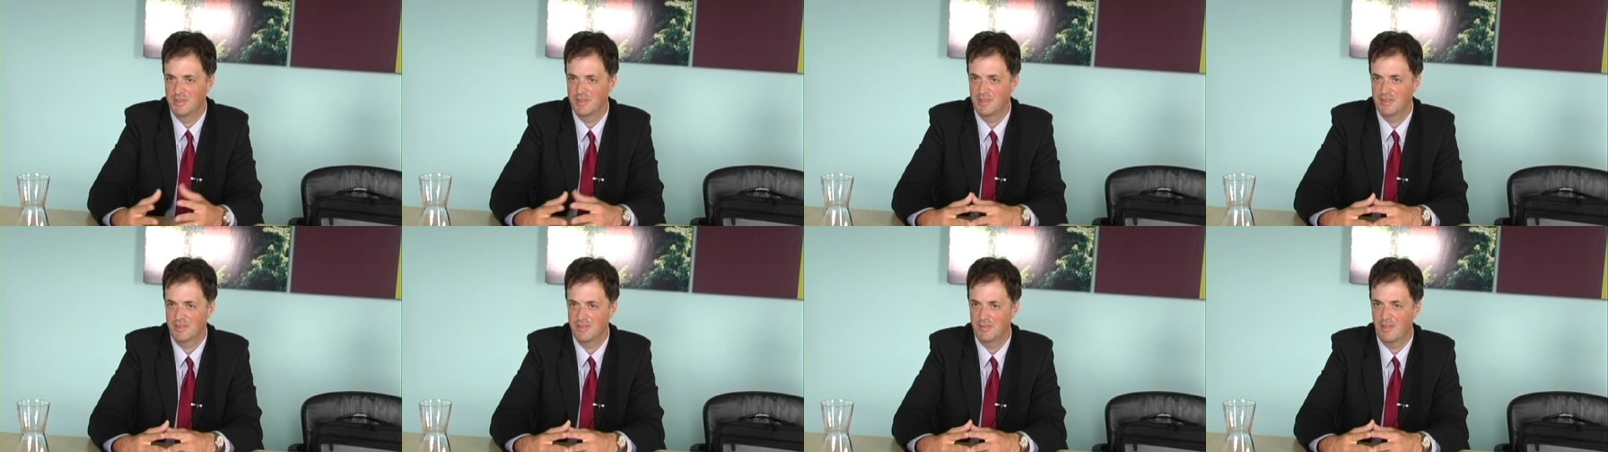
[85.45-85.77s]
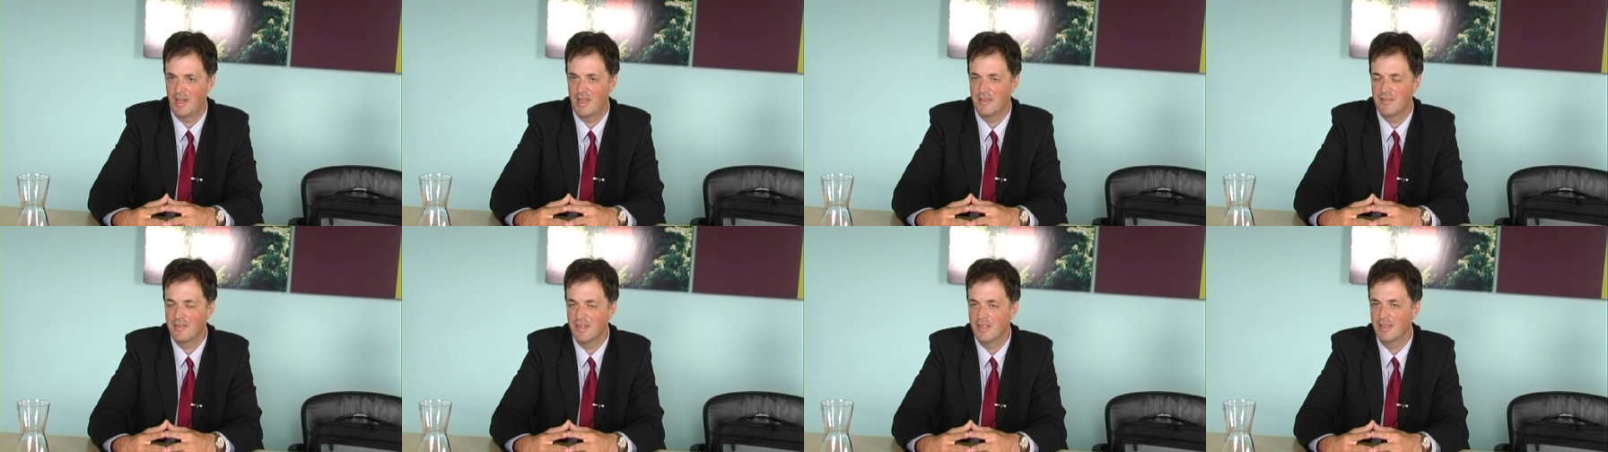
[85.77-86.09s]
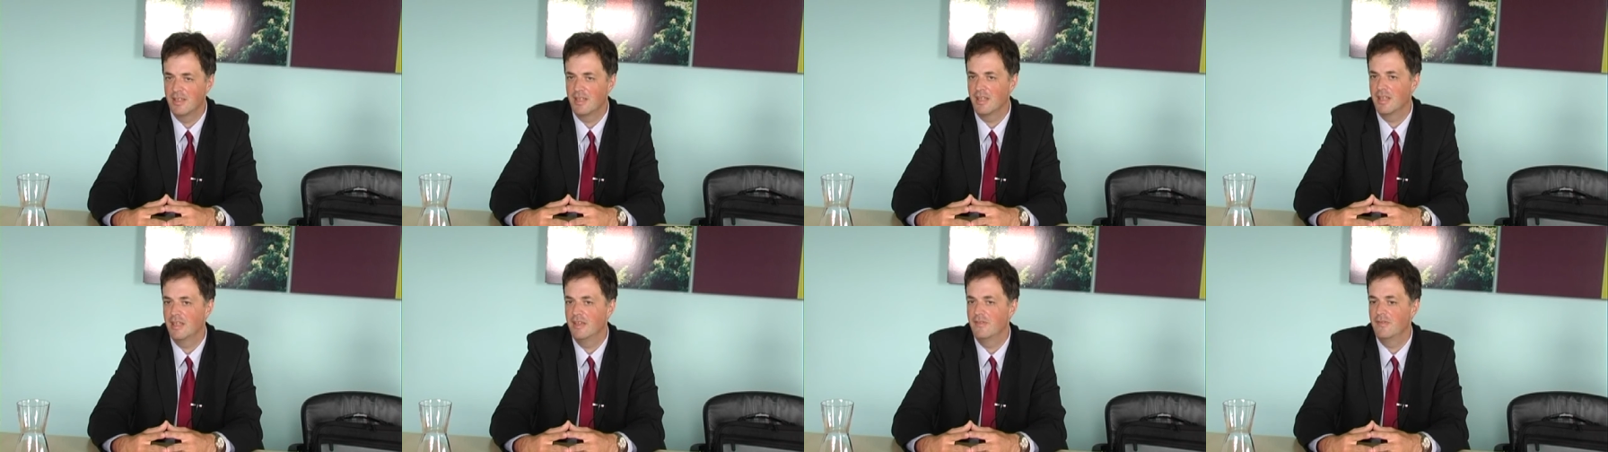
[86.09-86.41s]
So I
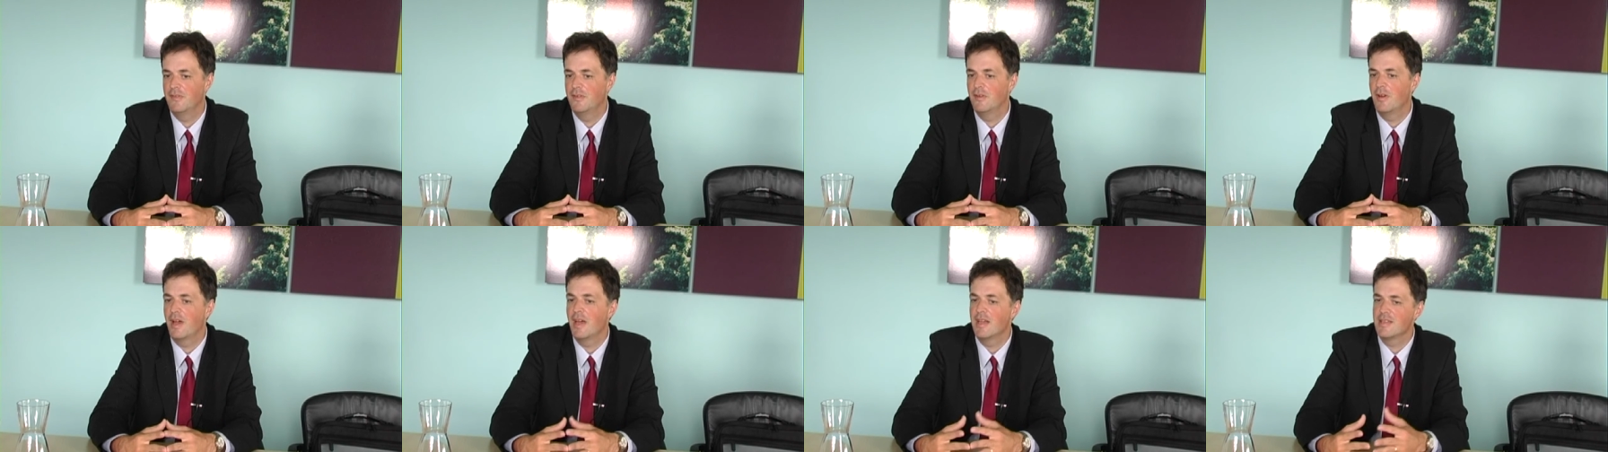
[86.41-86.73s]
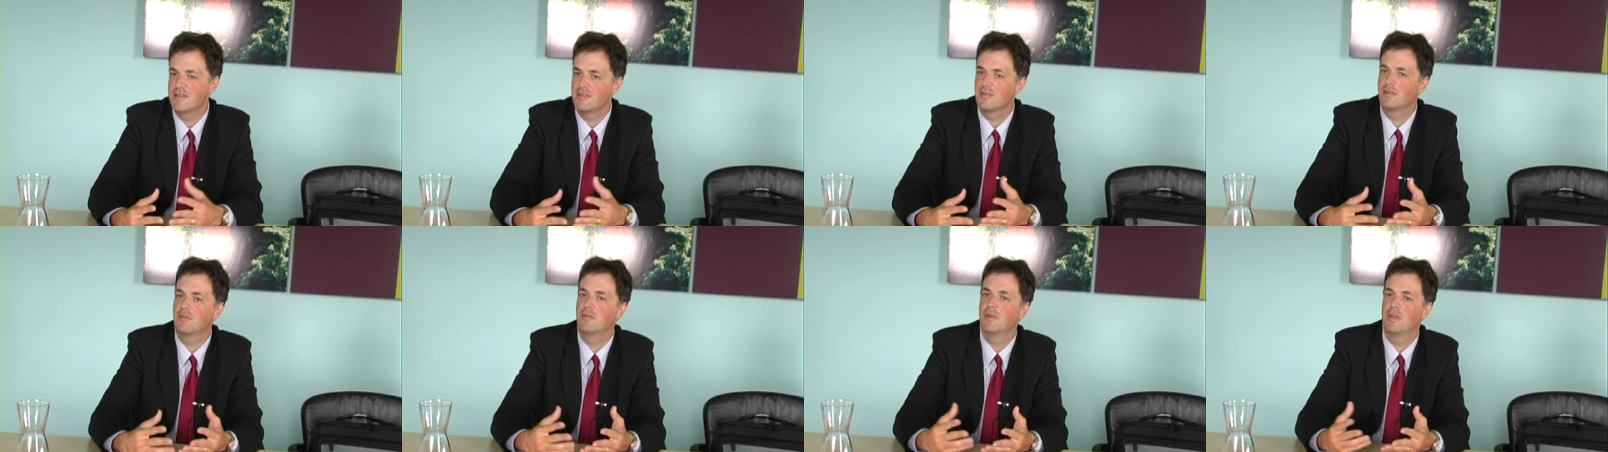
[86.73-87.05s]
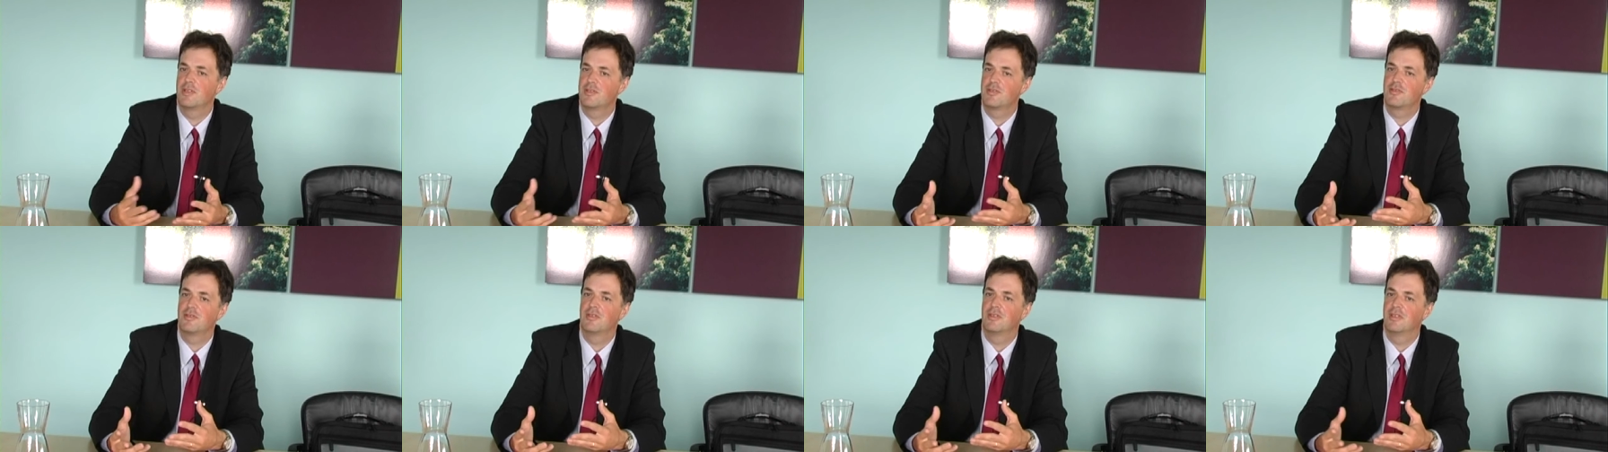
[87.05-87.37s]
think if you ask the
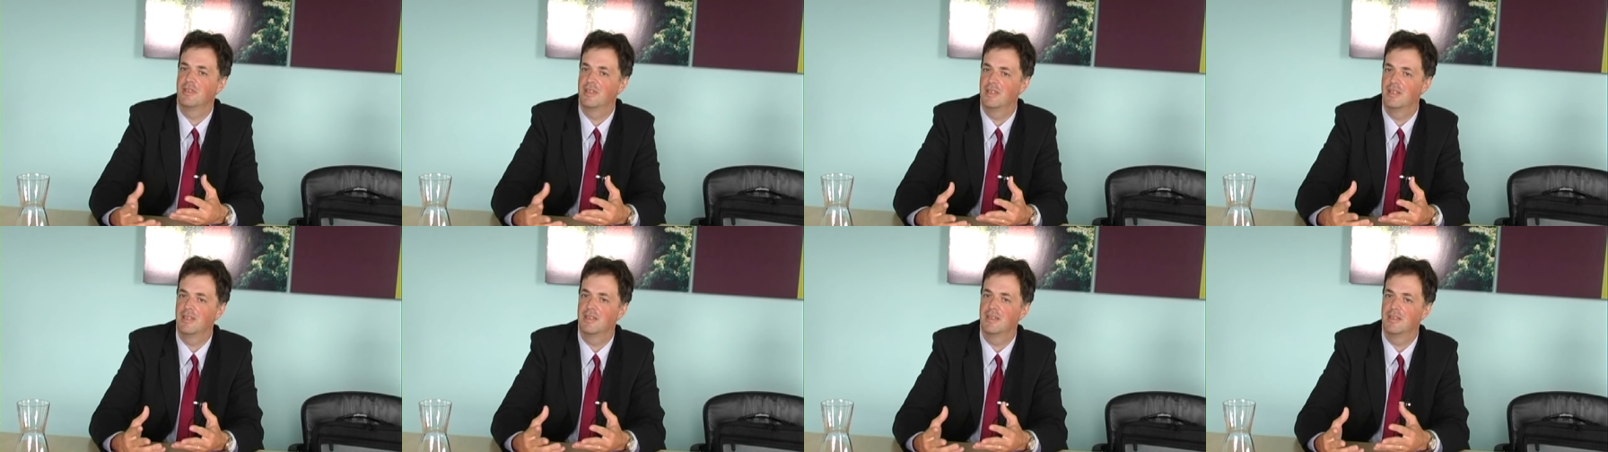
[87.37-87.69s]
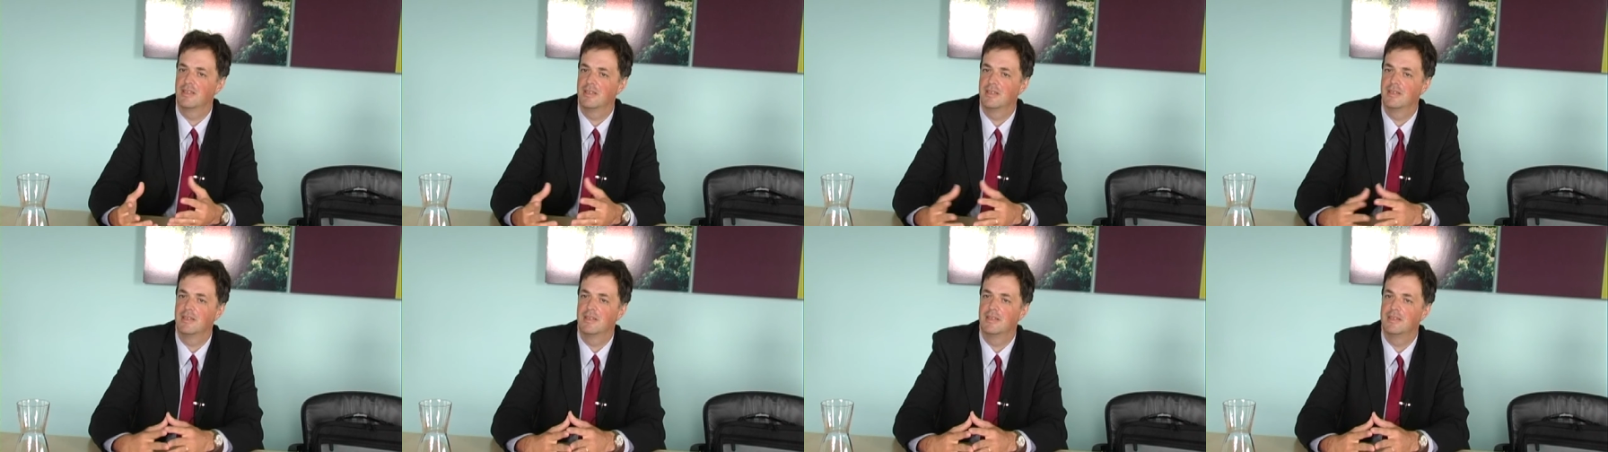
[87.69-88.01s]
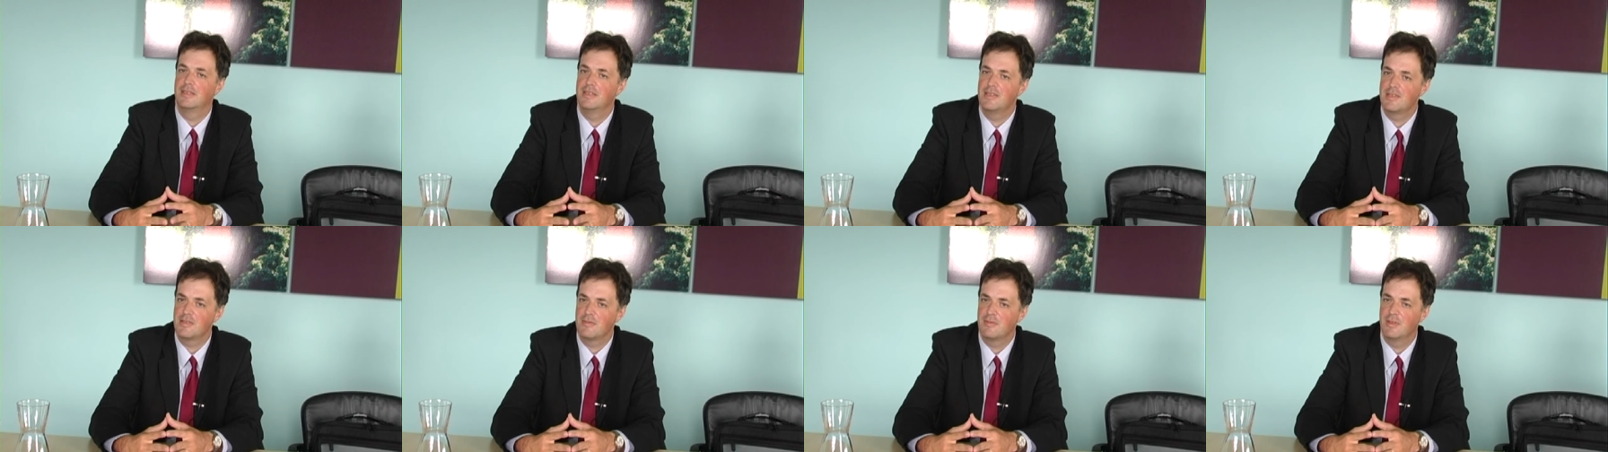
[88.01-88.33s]
question uh,
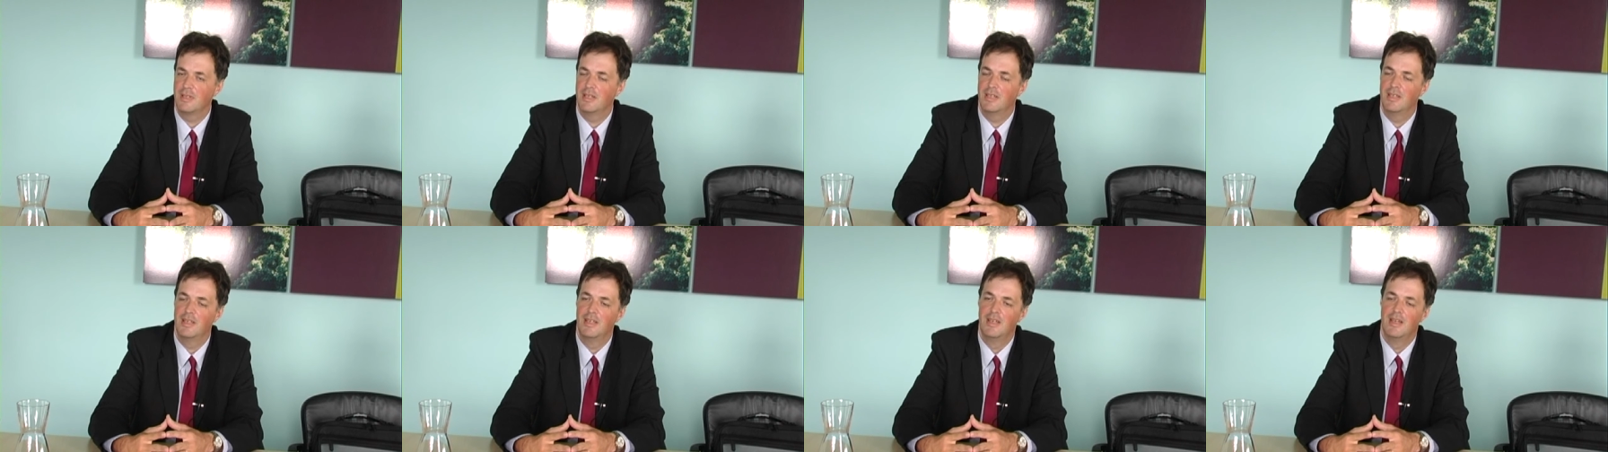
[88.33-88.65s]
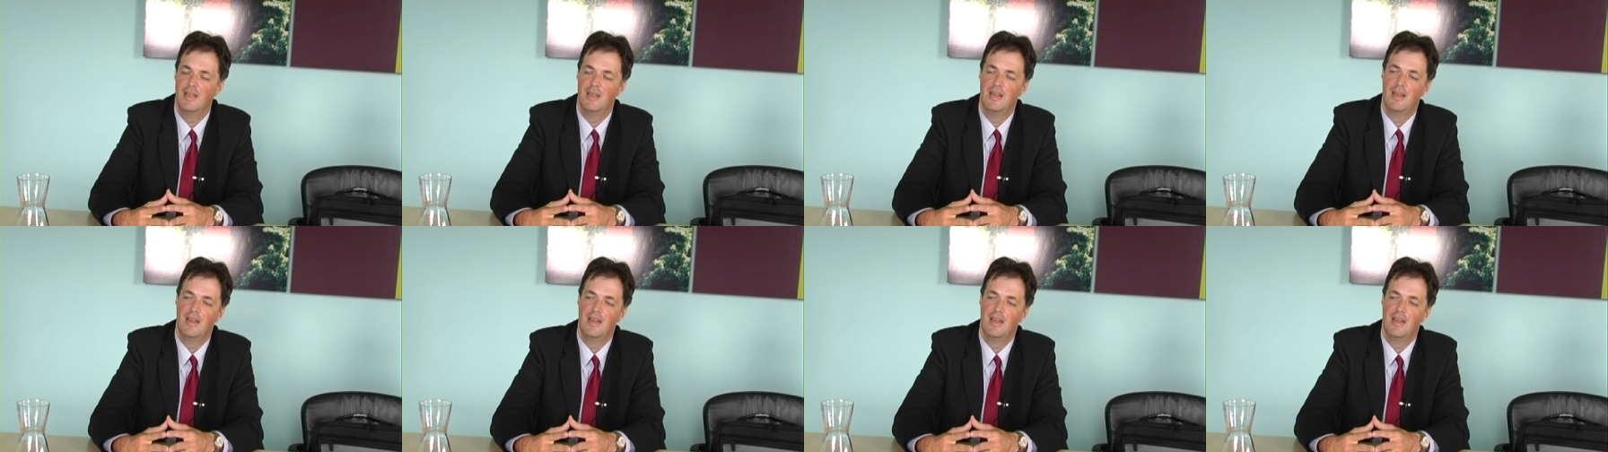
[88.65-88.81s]
this way,